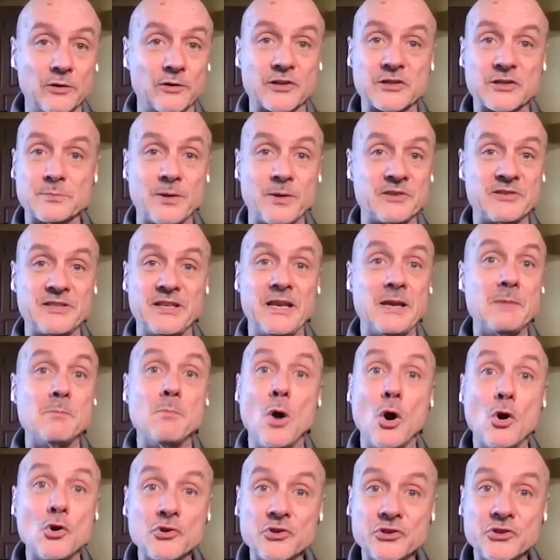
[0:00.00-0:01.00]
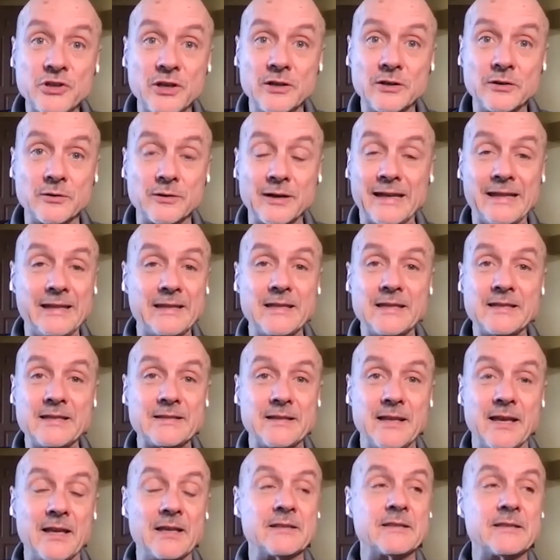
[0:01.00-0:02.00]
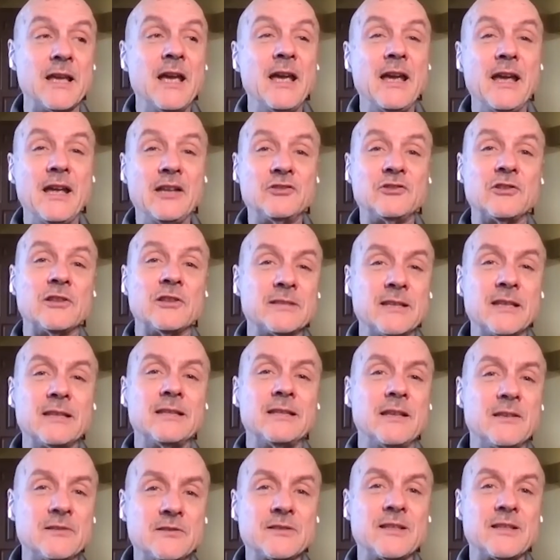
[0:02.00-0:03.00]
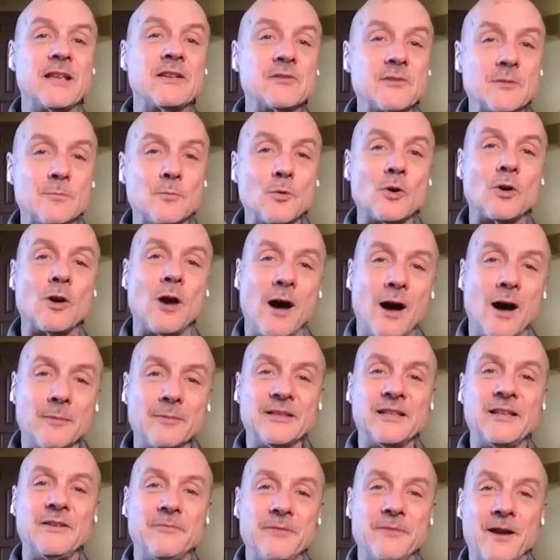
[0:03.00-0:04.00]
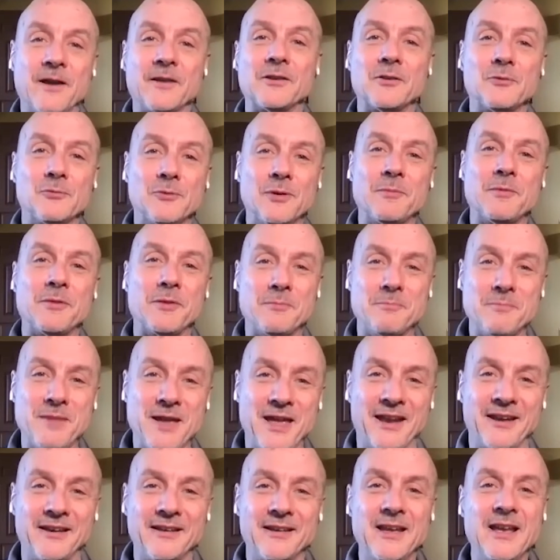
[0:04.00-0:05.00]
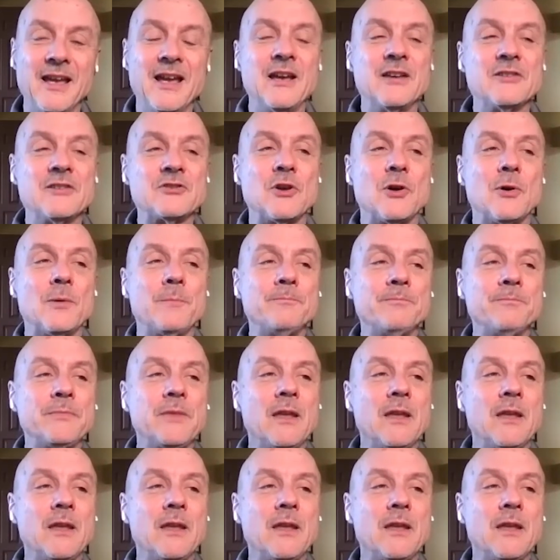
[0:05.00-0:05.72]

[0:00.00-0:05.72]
expressing emotion or any of these things. It's just that these things are more commonly found in women than men. Yeah. So,